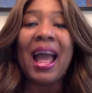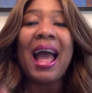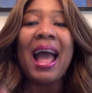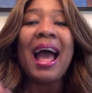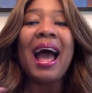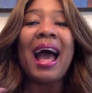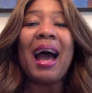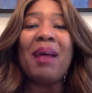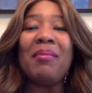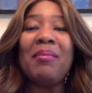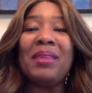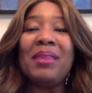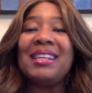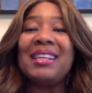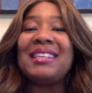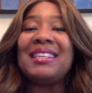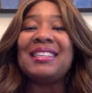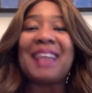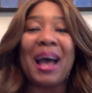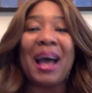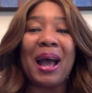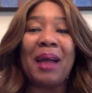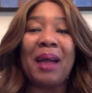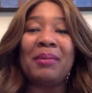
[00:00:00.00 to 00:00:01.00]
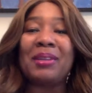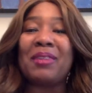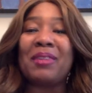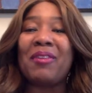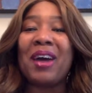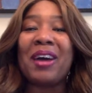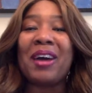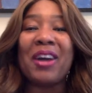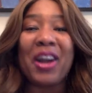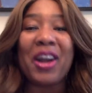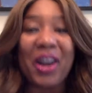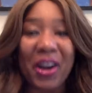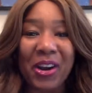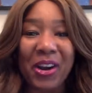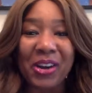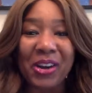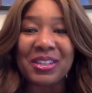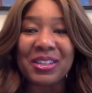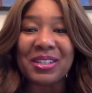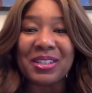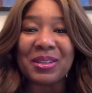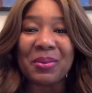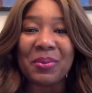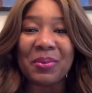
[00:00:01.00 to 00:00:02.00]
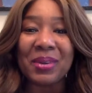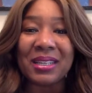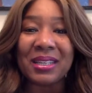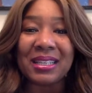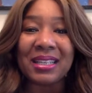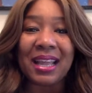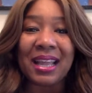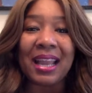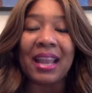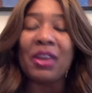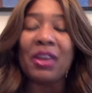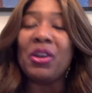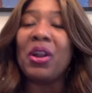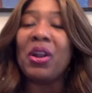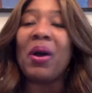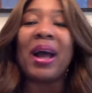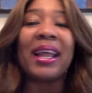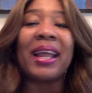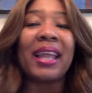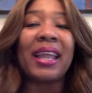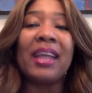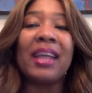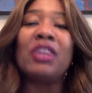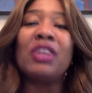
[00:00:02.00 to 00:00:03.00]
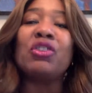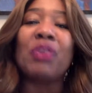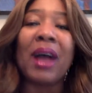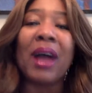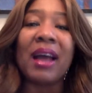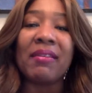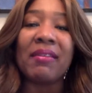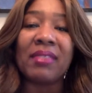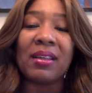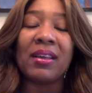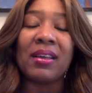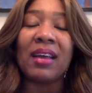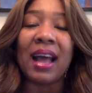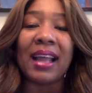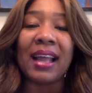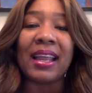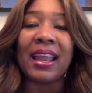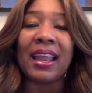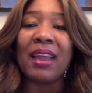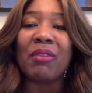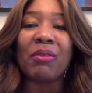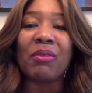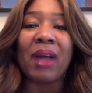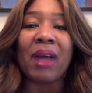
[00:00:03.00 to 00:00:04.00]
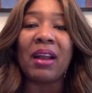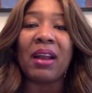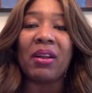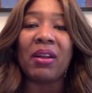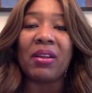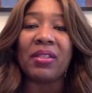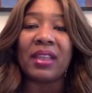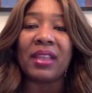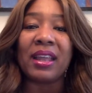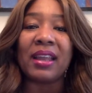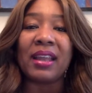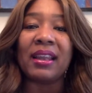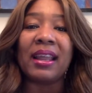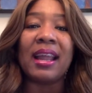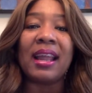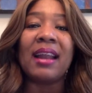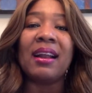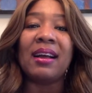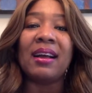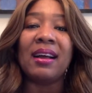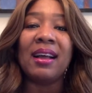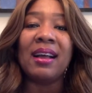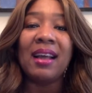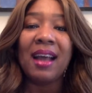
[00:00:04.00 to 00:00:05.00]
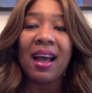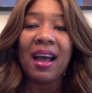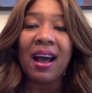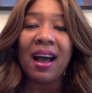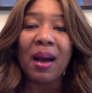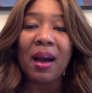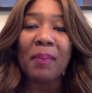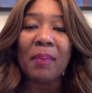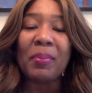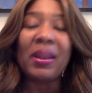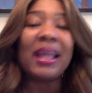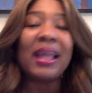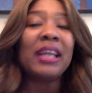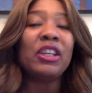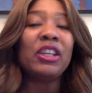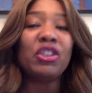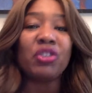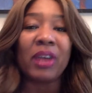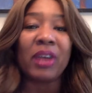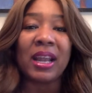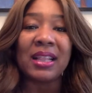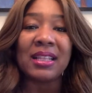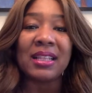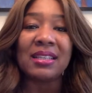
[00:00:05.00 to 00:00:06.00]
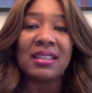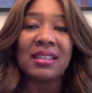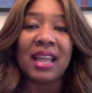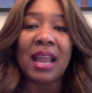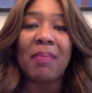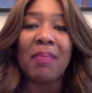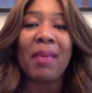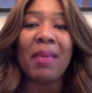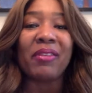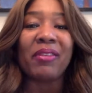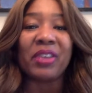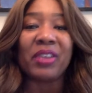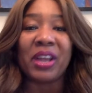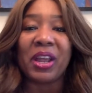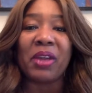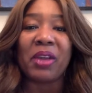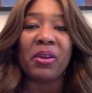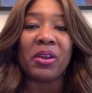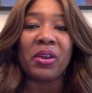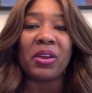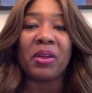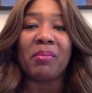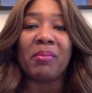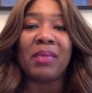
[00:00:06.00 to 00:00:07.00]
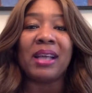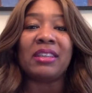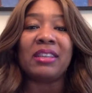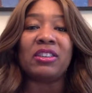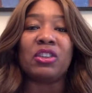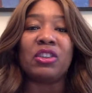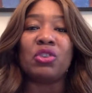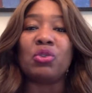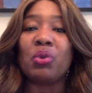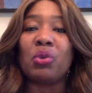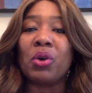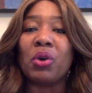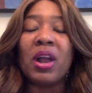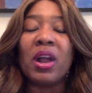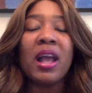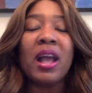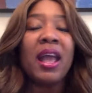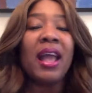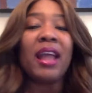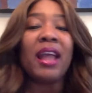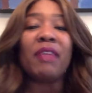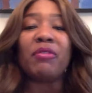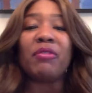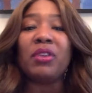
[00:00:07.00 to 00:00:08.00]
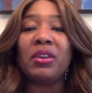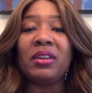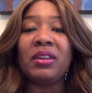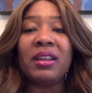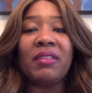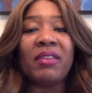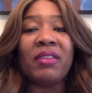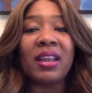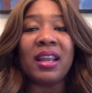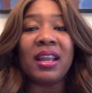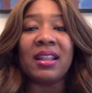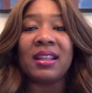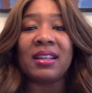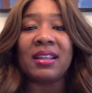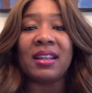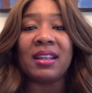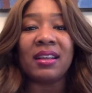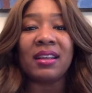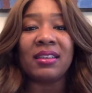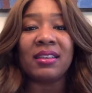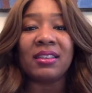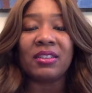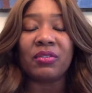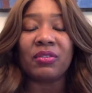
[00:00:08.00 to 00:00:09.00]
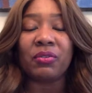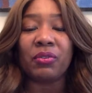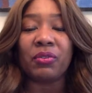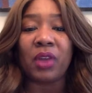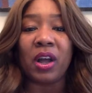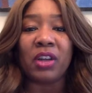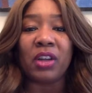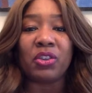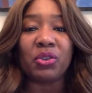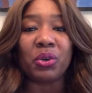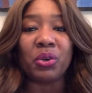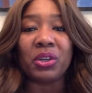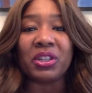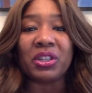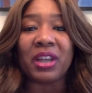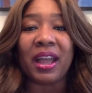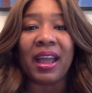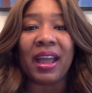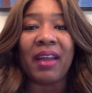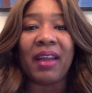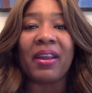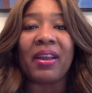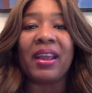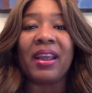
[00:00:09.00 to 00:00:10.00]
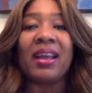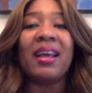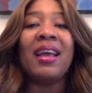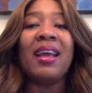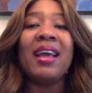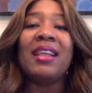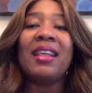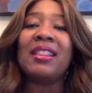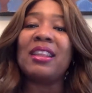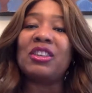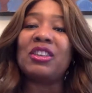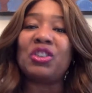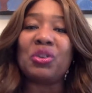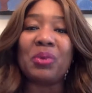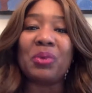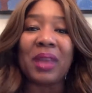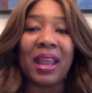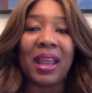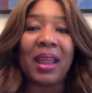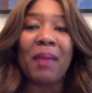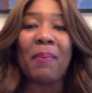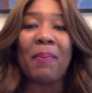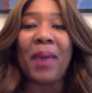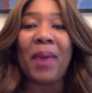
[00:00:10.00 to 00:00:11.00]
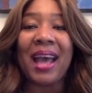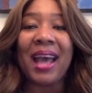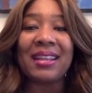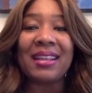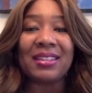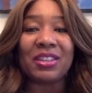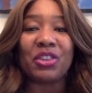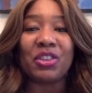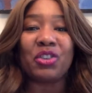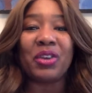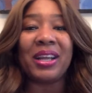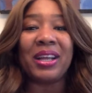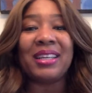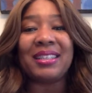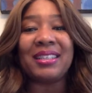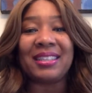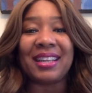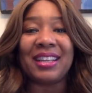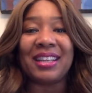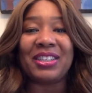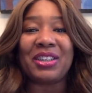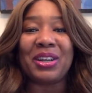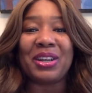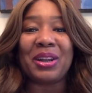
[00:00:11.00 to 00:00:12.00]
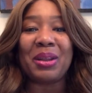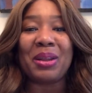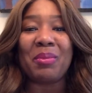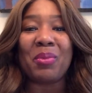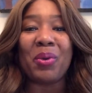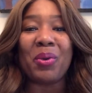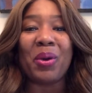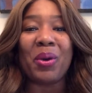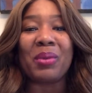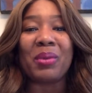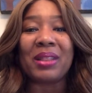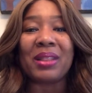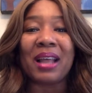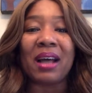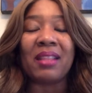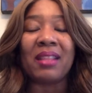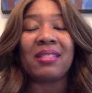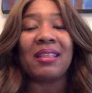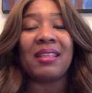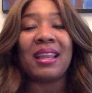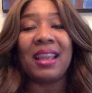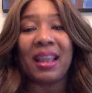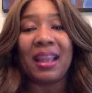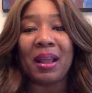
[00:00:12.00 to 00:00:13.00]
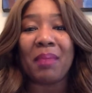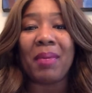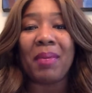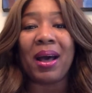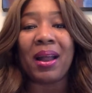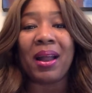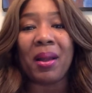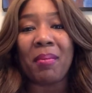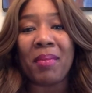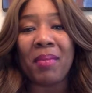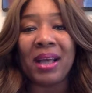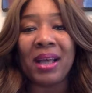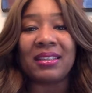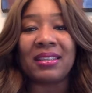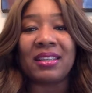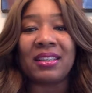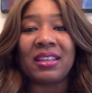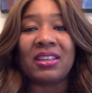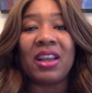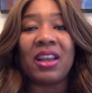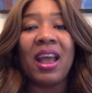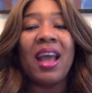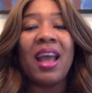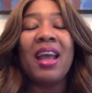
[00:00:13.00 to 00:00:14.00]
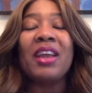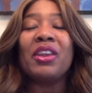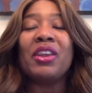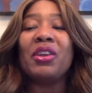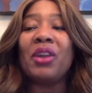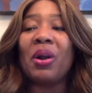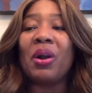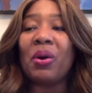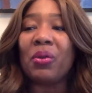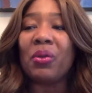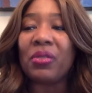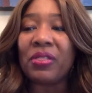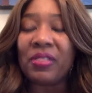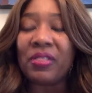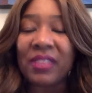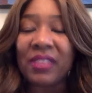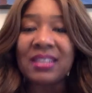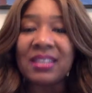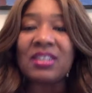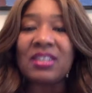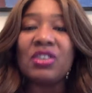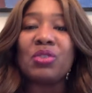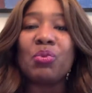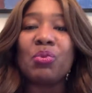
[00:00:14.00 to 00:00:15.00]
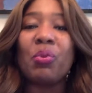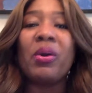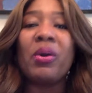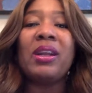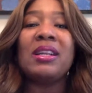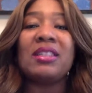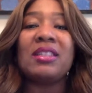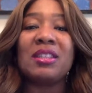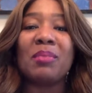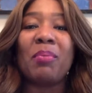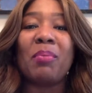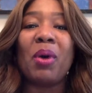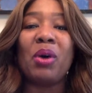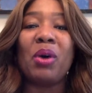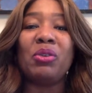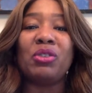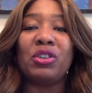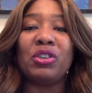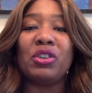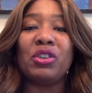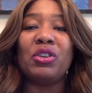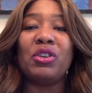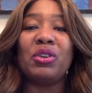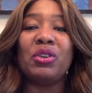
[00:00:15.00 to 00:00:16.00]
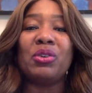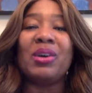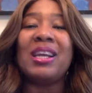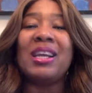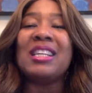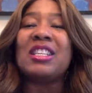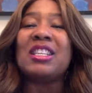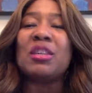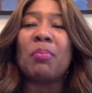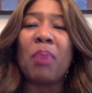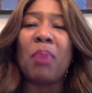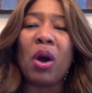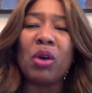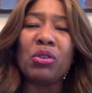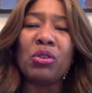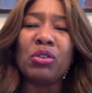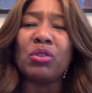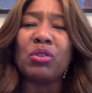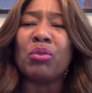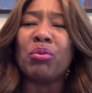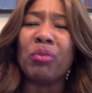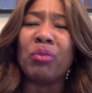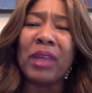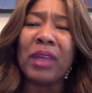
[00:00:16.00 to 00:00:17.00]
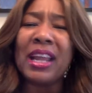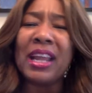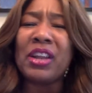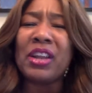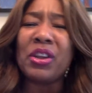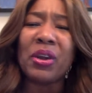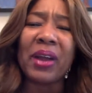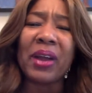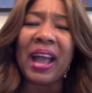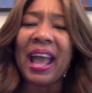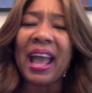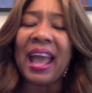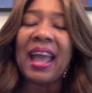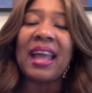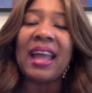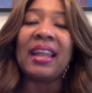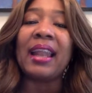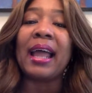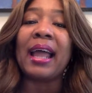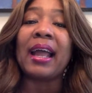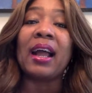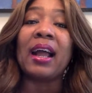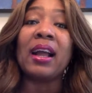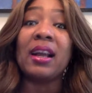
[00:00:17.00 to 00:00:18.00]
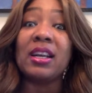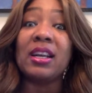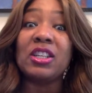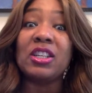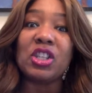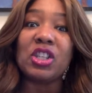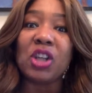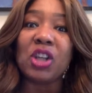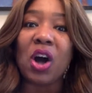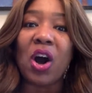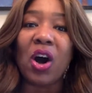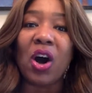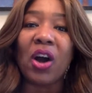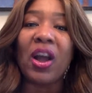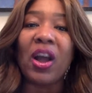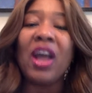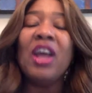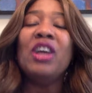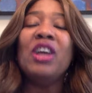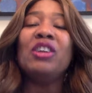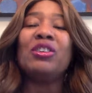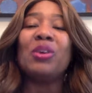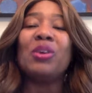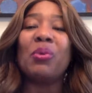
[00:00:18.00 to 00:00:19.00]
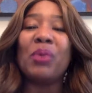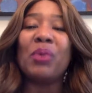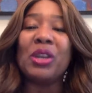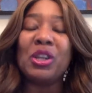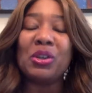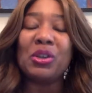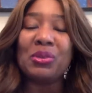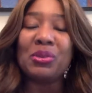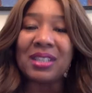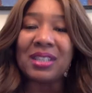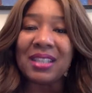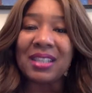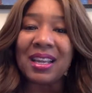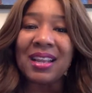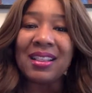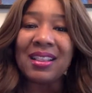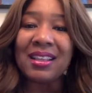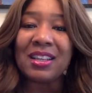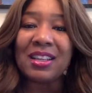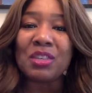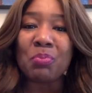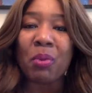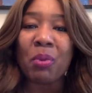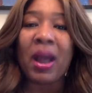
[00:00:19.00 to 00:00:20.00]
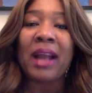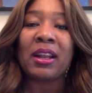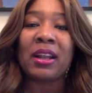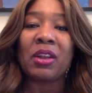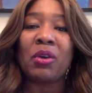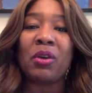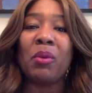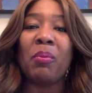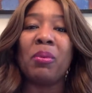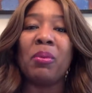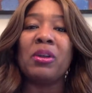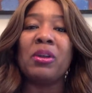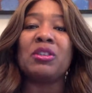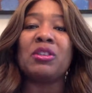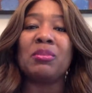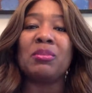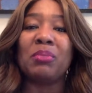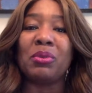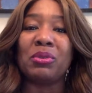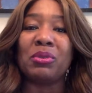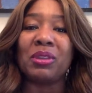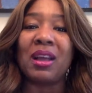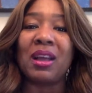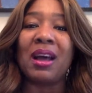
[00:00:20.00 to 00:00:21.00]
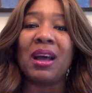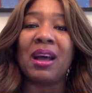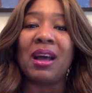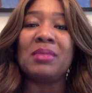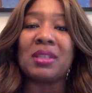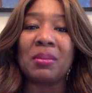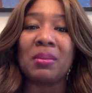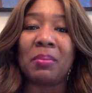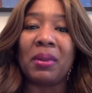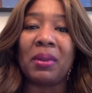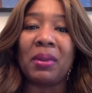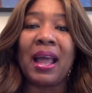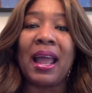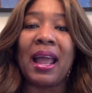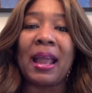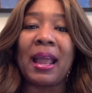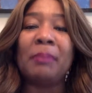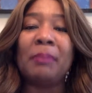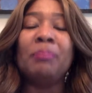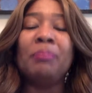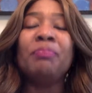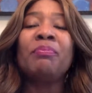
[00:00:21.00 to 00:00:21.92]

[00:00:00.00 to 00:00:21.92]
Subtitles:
How many times have I heard someone say, you know, I can't ride on the Atlanta plane train the same after hearing your message, or if you're living in the Douglas, Georgia area, that you can't pass the train station anymore without thinking about a message. You know, this is what it's supposed to do. It's supposed to ring in your head like a good song. So when you see these practical principles come to play,